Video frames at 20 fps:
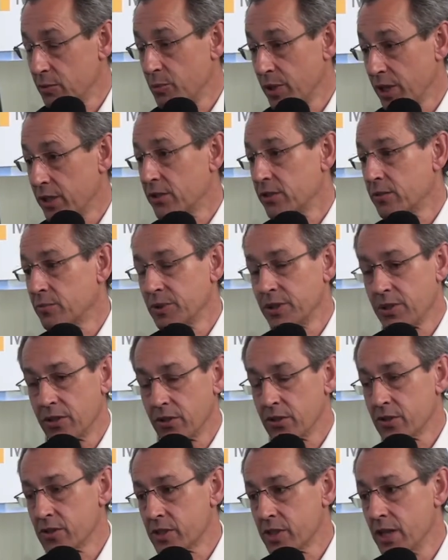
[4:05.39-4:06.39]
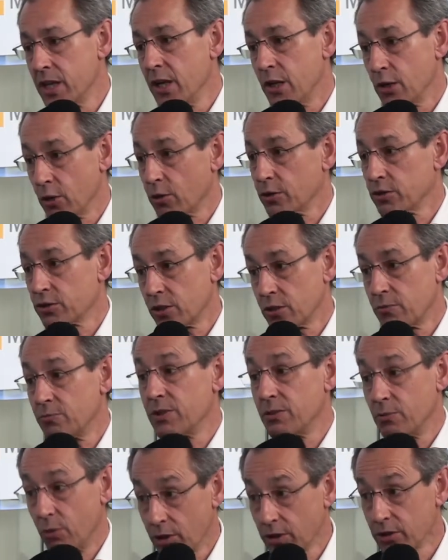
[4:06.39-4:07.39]
Better because long term we
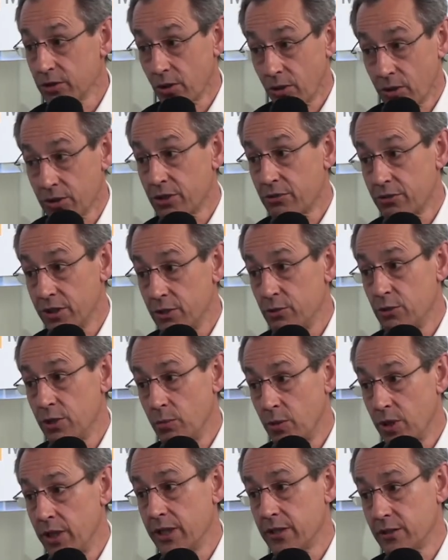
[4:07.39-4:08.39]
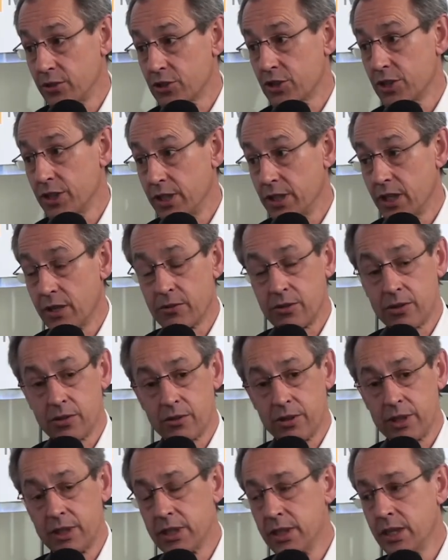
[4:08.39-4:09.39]
want all the renewable energy in our
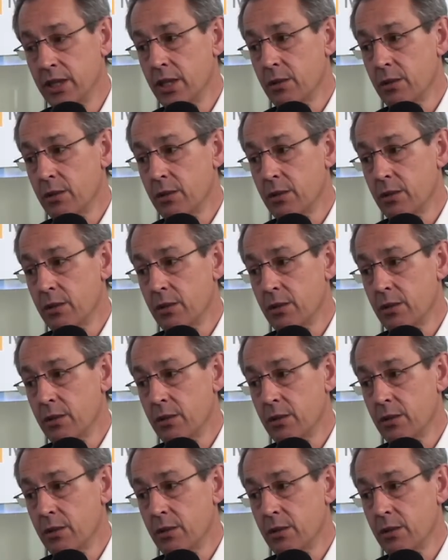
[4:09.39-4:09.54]
grid,